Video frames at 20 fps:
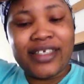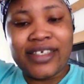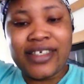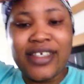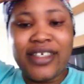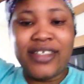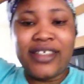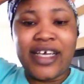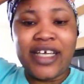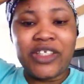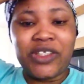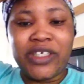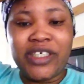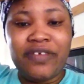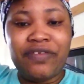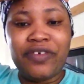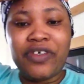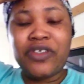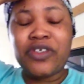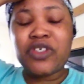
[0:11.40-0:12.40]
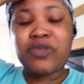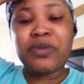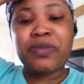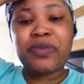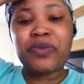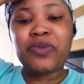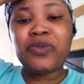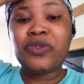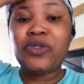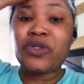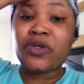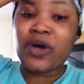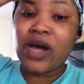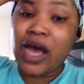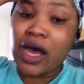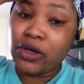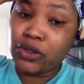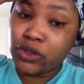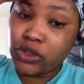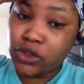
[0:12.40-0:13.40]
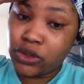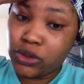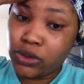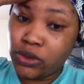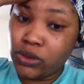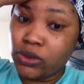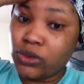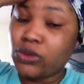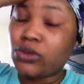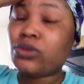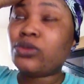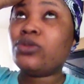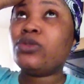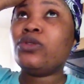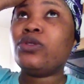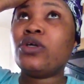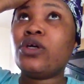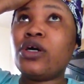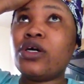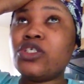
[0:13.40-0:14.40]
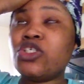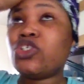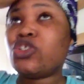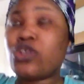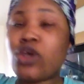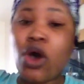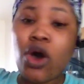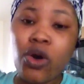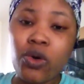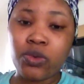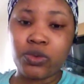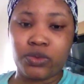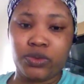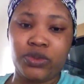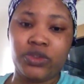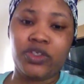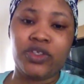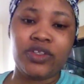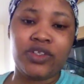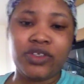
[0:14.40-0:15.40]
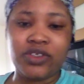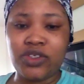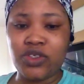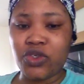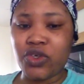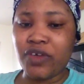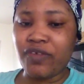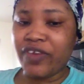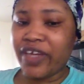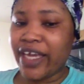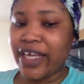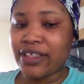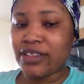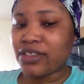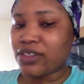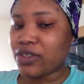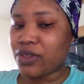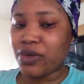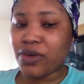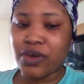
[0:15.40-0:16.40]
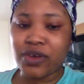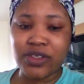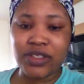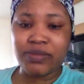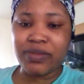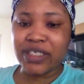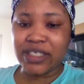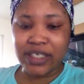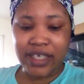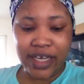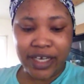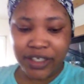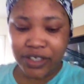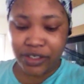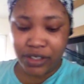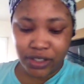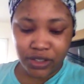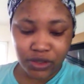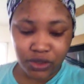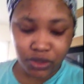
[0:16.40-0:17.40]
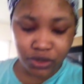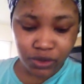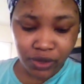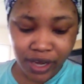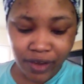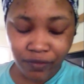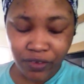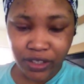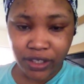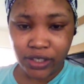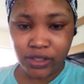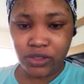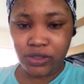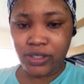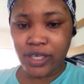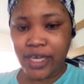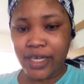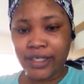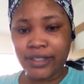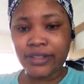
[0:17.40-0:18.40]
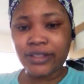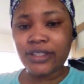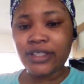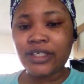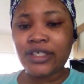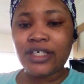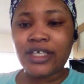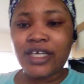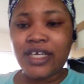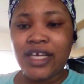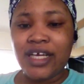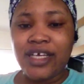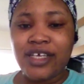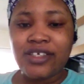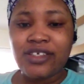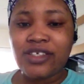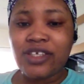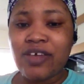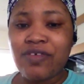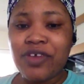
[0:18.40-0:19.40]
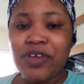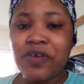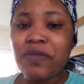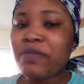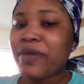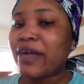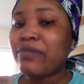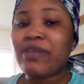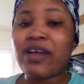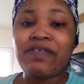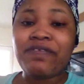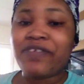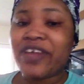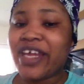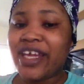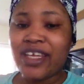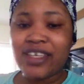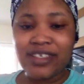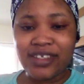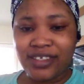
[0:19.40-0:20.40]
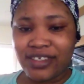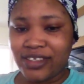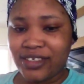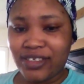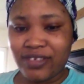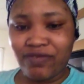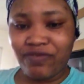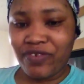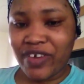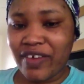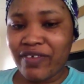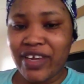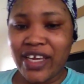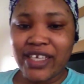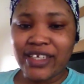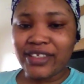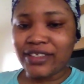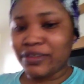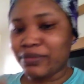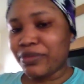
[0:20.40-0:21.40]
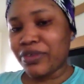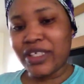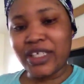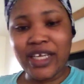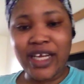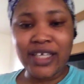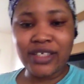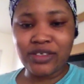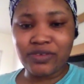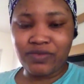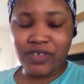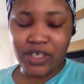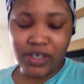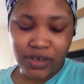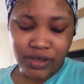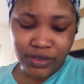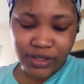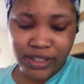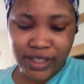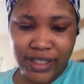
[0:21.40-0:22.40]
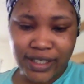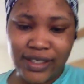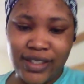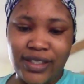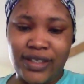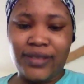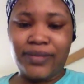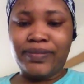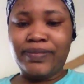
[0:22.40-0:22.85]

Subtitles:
It's actually for those people who know how to sew. So if you can't sew, because basically you need to sew everything together. So if you don't mind my face, it's very early in the morning I have to record this.